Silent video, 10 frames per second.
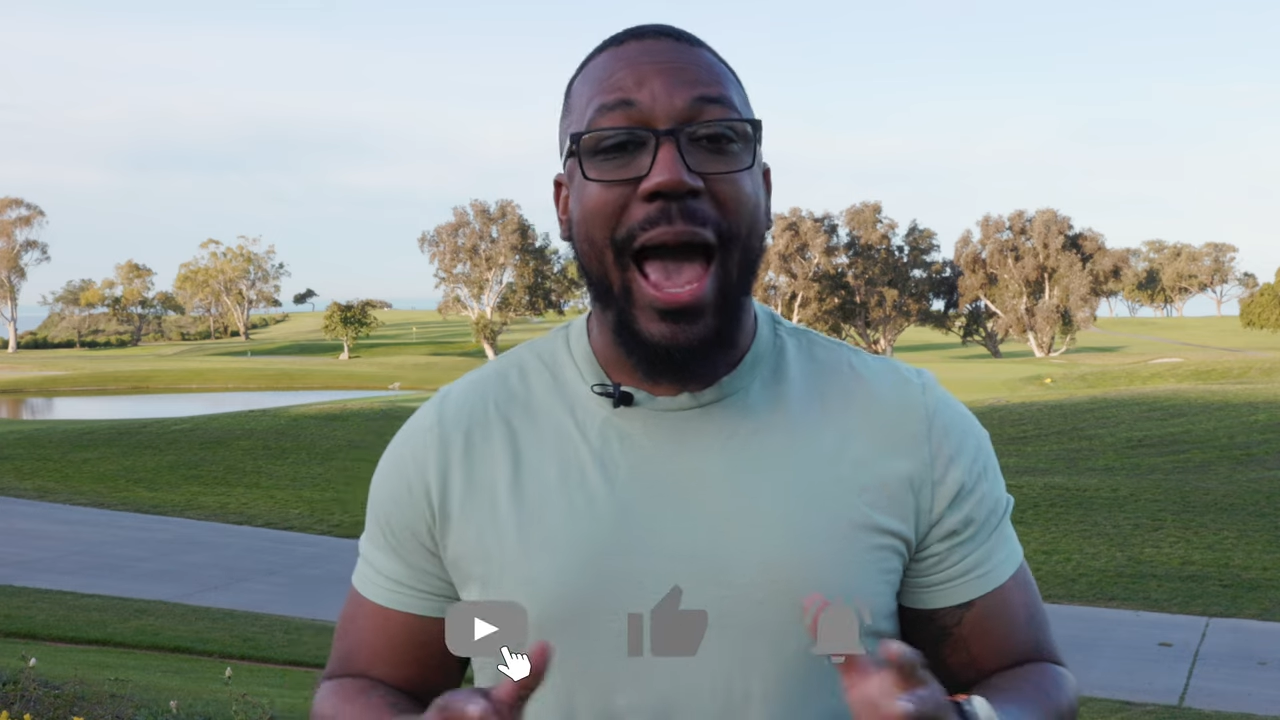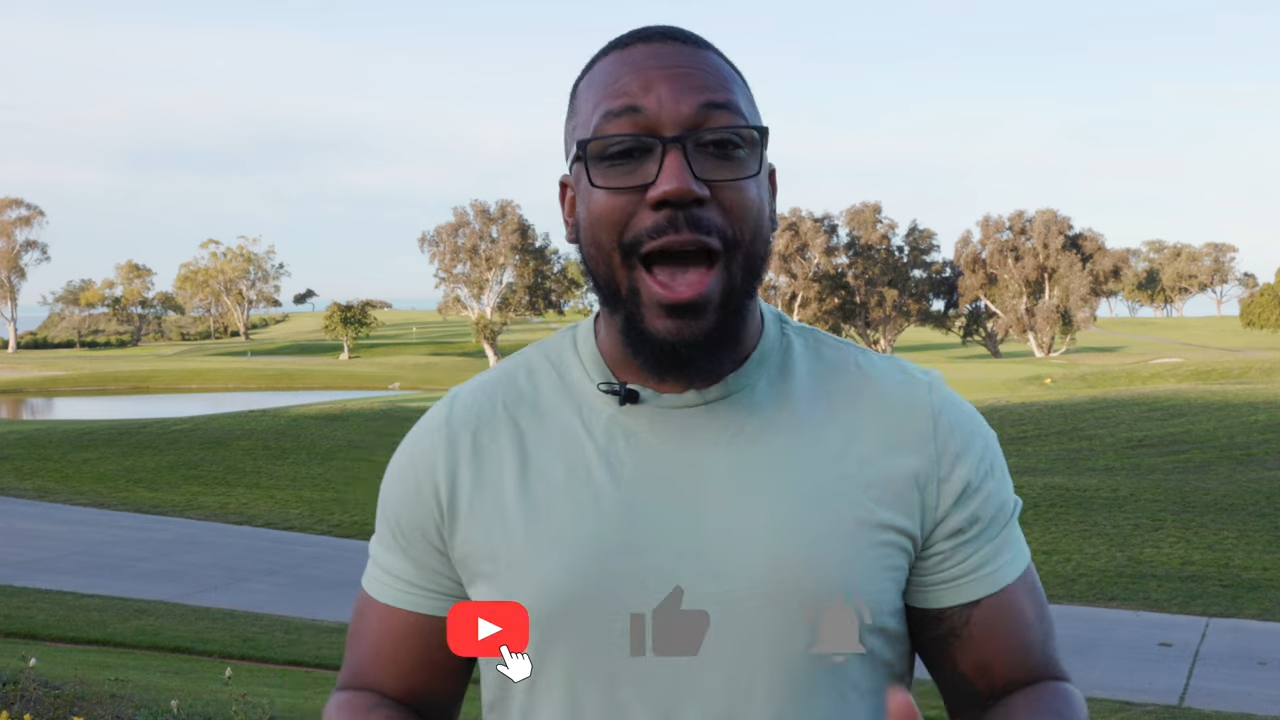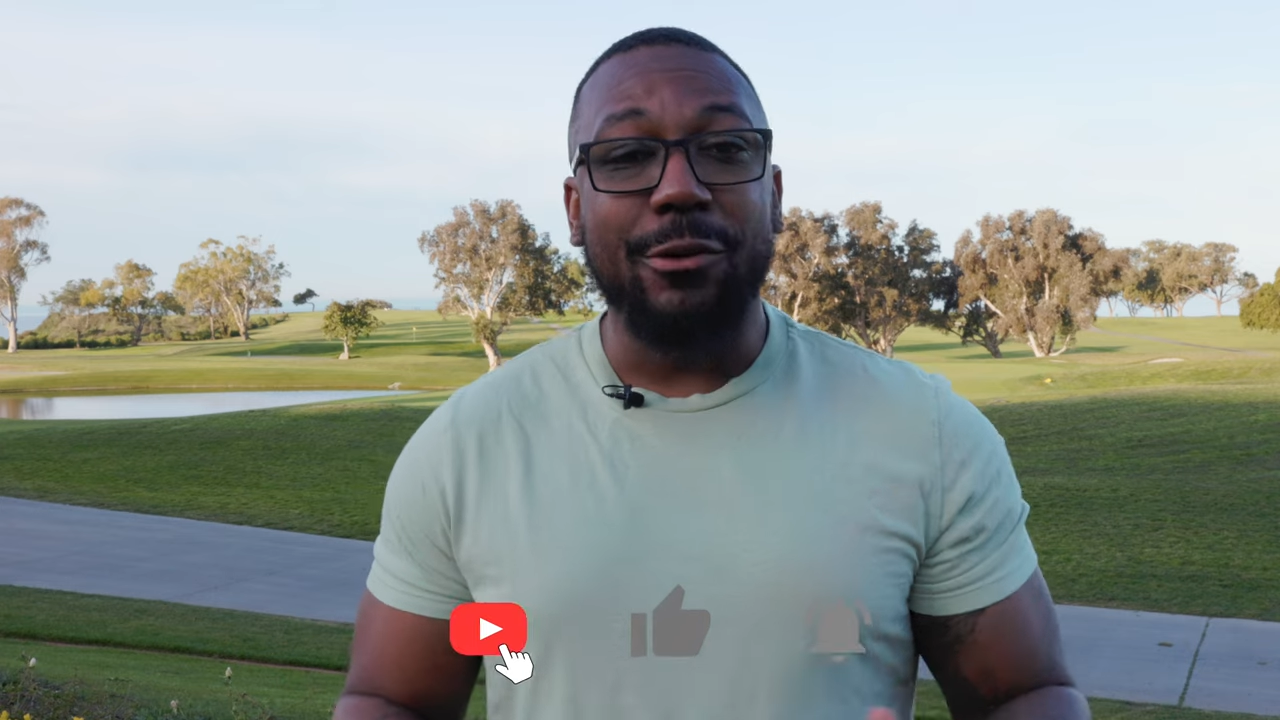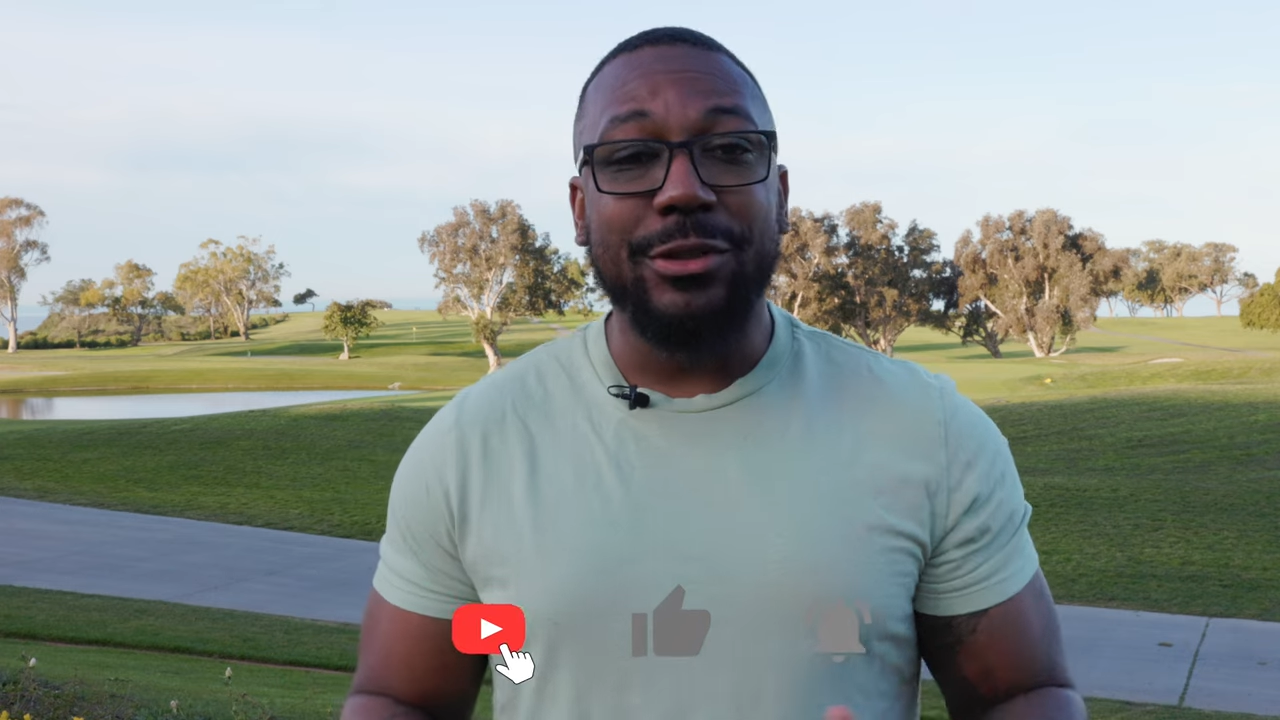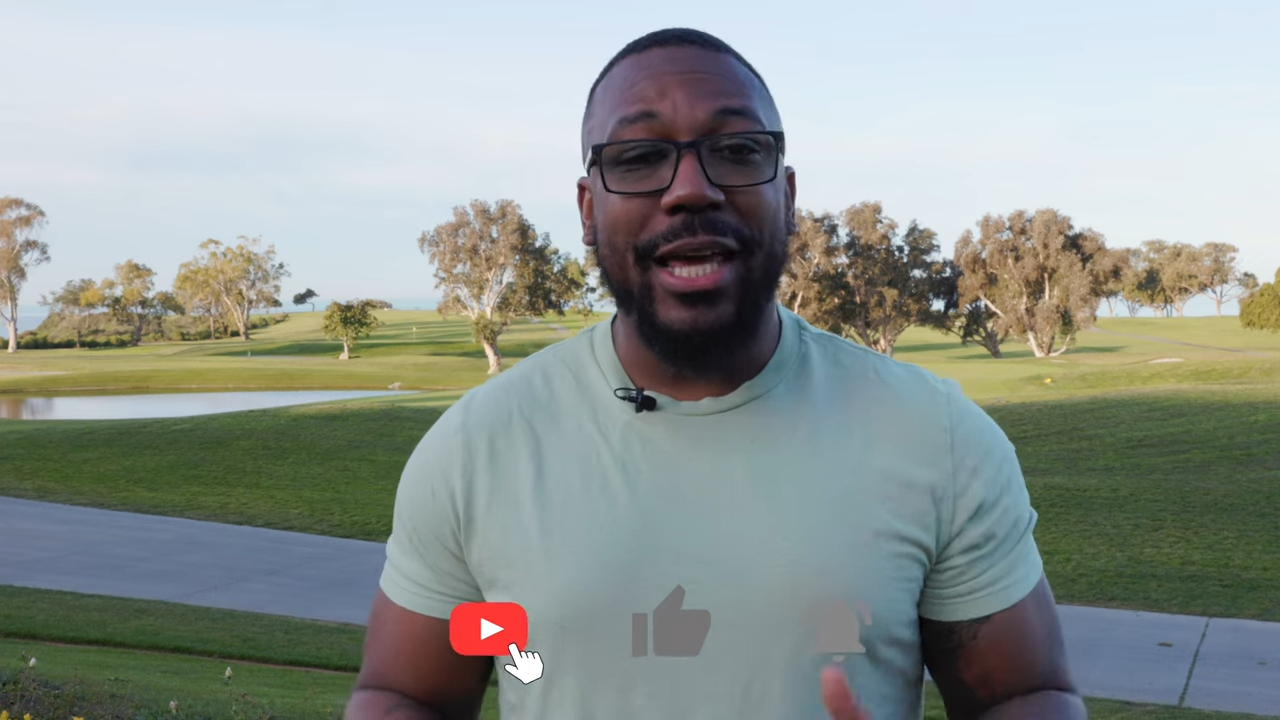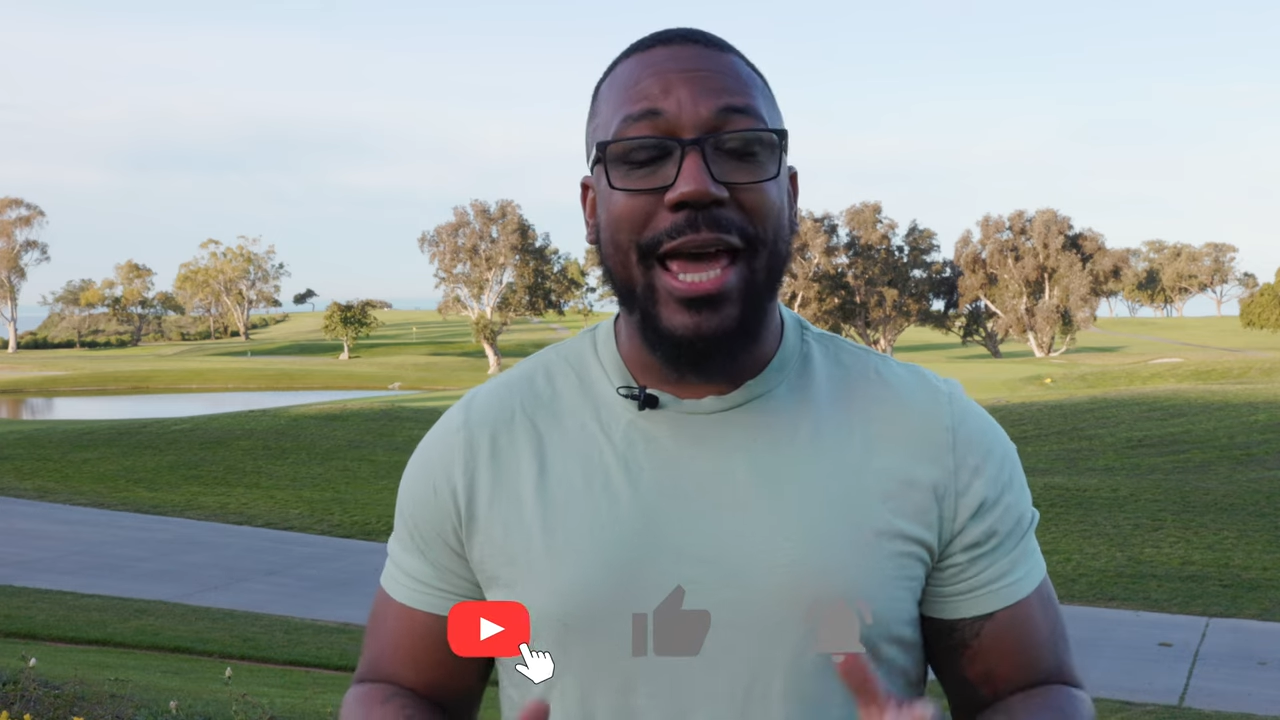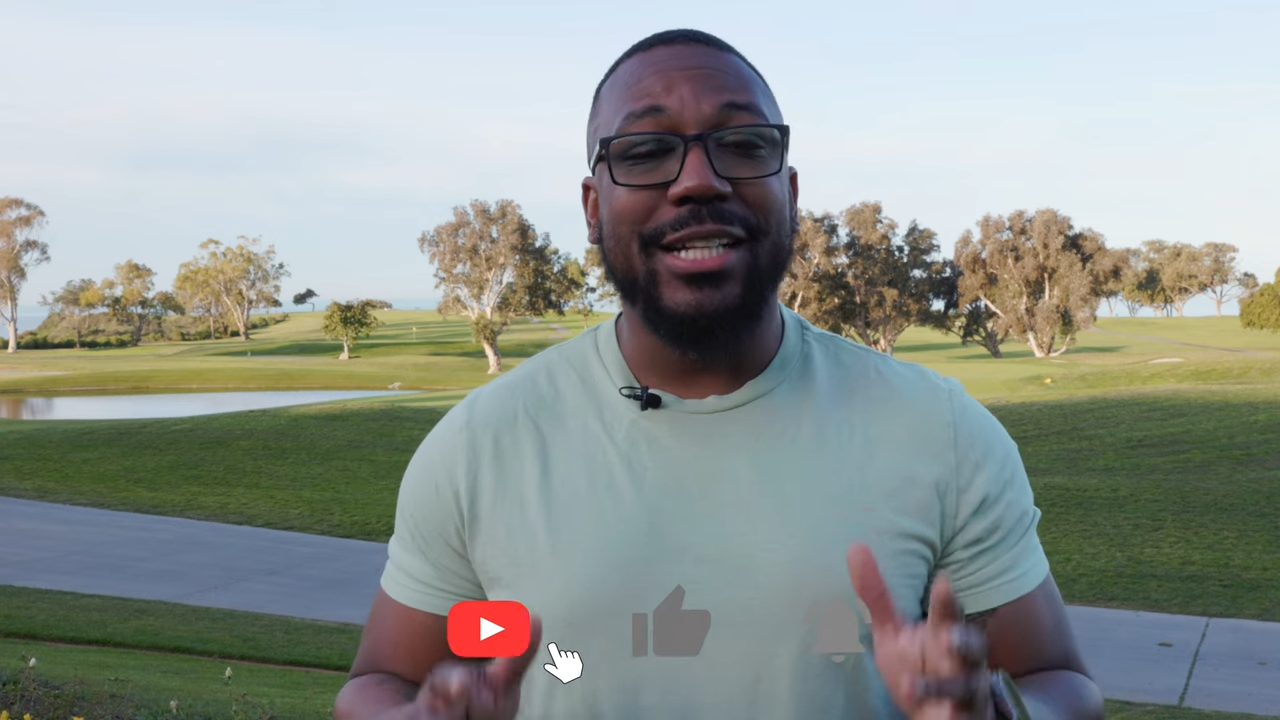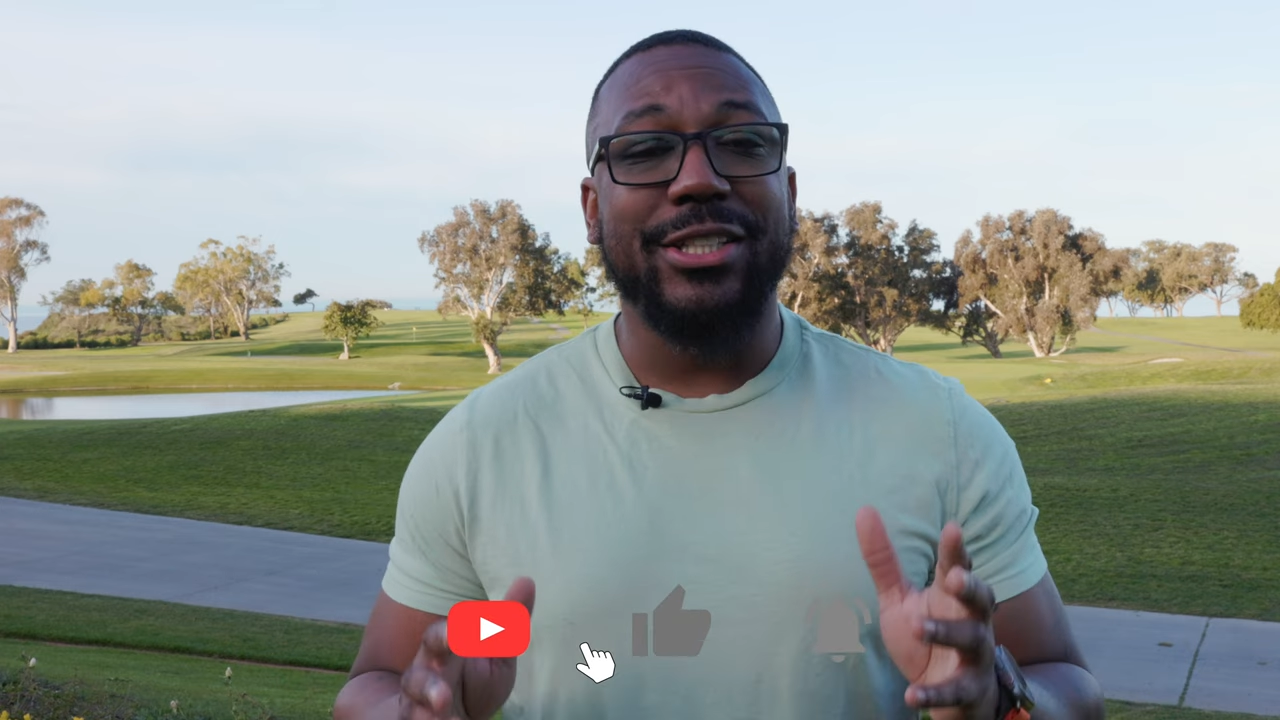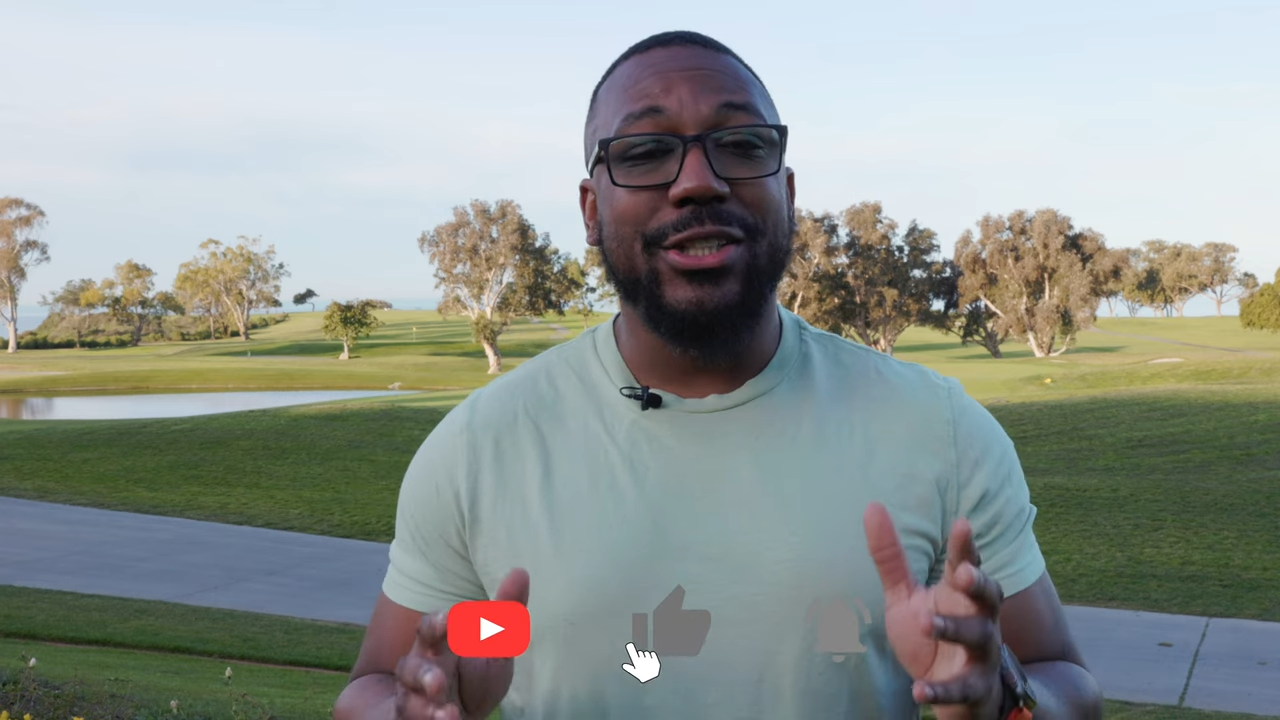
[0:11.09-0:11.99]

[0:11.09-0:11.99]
out at